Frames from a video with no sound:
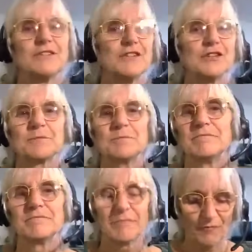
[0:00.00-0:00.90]
just
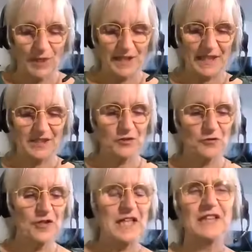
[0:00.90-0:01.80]
when there's a
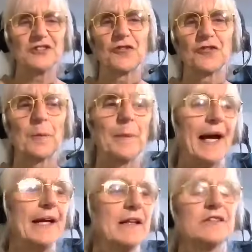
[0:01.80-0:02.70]
really strong
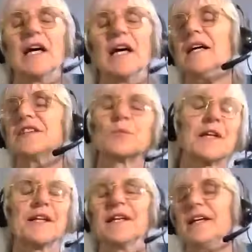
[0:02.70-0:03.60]
pain, it's, yeah, it's
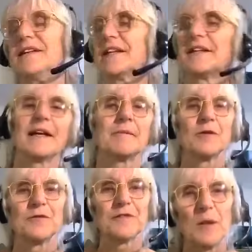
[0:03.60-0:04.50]
what it is, and then
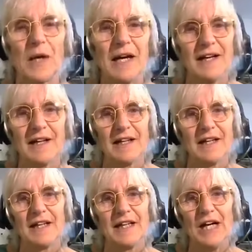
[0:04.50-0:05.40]
moving away.
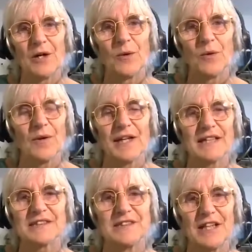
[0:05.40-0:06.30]
No,
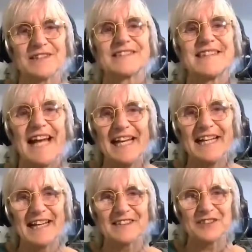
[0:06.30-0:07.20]
that's not
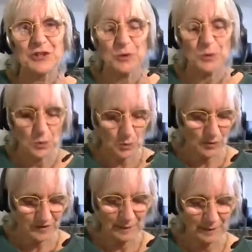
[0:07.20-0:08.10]
saying that to
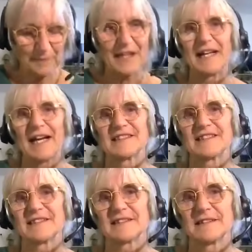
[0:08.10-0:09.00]
something
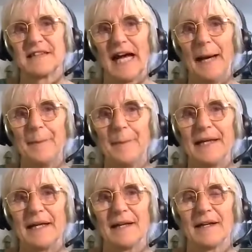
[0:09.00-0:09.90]
that's
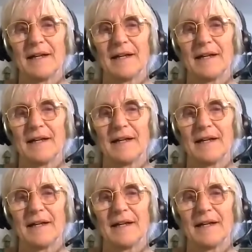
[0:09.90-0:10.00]
happening.